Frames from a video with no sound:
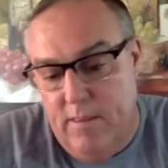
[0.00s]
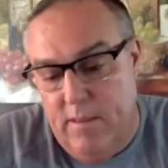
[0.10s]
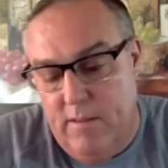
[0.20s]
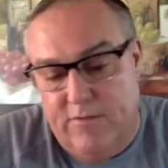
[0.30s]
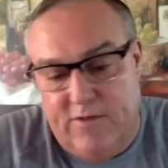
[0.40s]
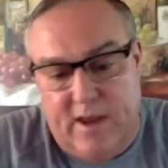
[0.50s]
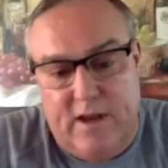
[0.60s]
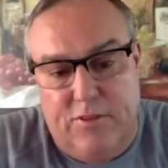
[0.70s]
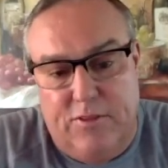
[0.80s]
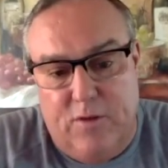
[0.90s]
the
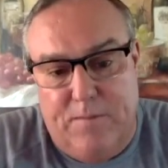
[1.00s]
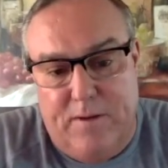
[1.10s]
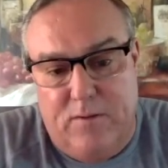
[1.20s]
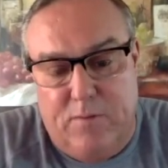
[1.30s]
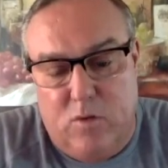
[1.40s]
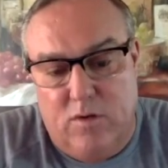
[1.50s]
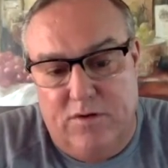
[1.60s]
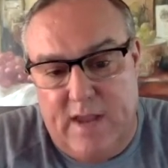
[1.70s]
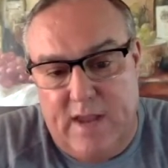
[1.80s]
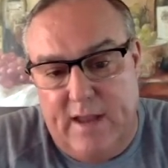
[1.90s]
second and third pit
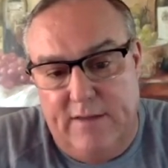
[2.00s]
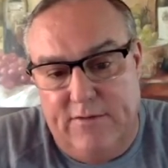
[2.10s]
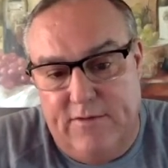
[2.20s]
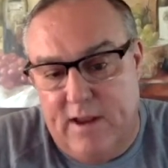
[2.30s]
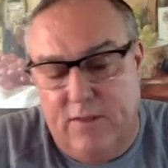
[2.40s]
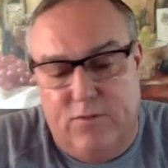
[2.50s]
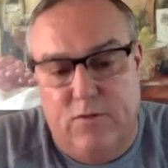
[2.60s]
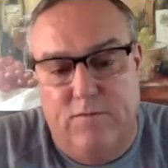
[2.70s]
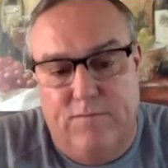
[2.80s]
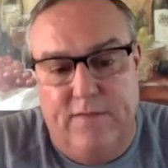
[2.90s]
reporters got second
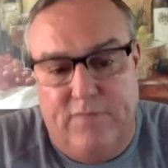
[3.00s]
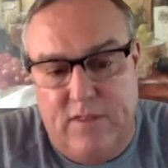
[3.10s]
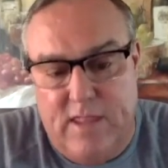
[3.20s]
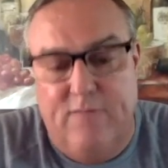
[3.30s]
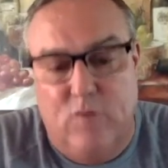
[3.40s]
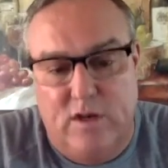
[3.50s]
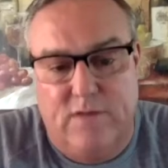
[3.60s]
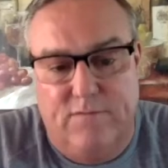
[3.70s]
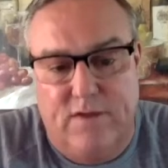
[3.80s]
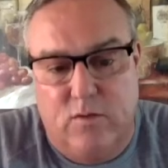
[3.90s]
through fifth. Dave went
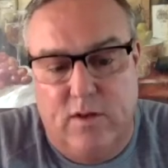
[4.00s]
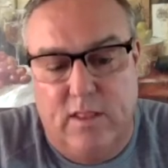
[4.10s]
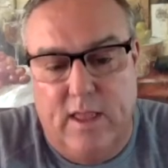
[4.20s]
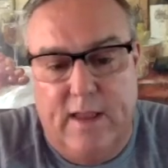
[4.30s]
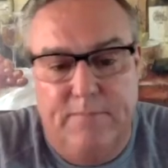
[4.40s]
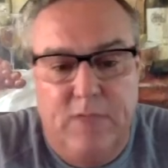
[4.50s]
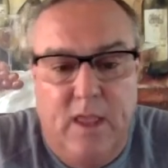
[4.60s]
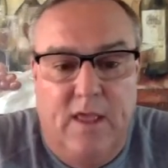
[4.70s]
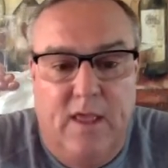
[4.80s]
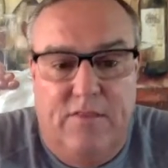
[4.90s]
to victory lane
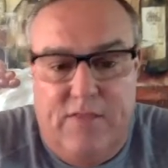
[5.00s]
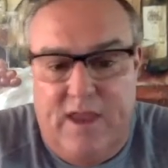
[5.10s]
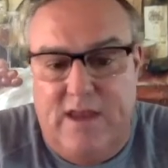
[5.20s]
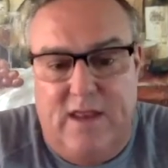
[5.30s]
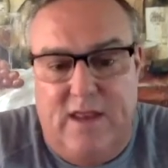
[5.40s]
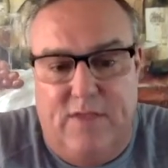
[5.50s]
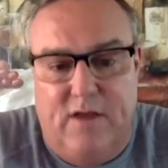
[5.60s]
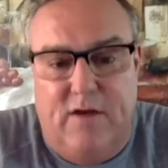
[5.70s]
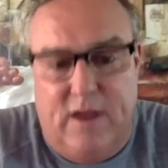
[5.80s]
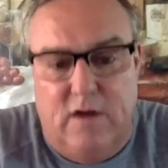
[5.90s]
they did
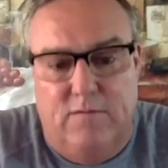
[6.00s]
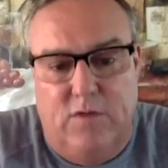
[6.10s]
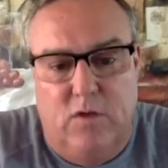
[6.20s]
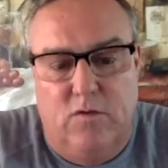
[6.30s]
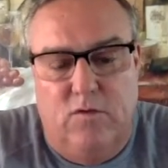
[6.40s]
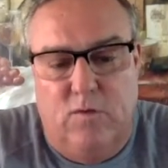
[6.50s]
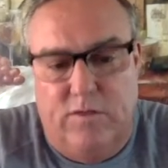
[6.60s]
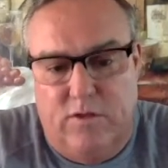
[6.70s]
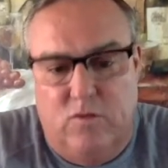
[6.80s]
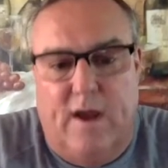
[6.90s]
their interviews with
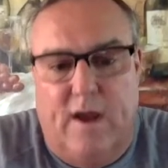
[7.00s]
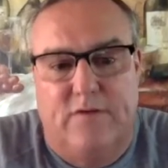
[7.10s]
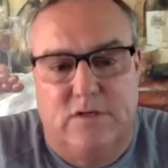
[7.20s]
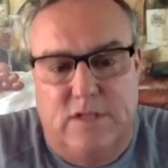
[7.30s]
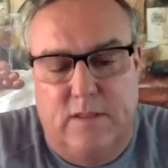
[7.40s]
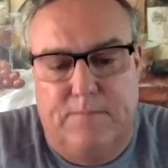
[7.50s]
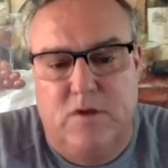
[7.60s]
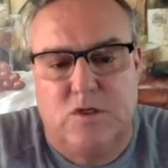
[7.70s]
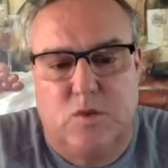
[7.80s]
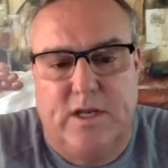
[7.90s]
the drivers of the
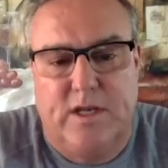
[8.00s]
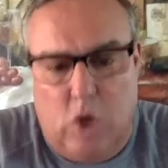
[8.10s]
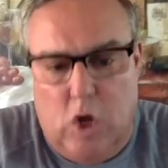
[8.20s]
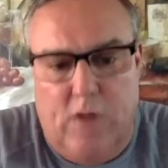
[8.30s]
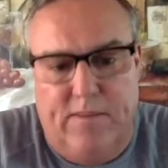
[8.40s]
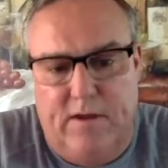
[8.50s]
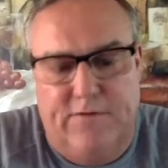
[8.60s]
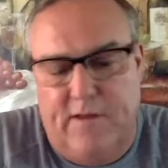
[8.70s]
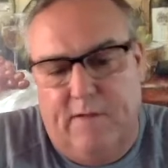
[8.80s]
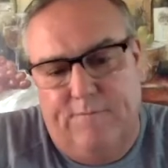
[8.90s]
post race on their
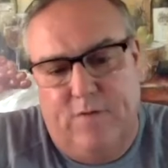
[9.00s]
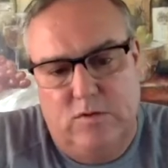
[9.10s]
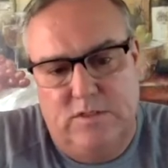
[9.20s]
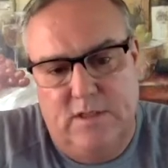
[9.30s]
cell phones.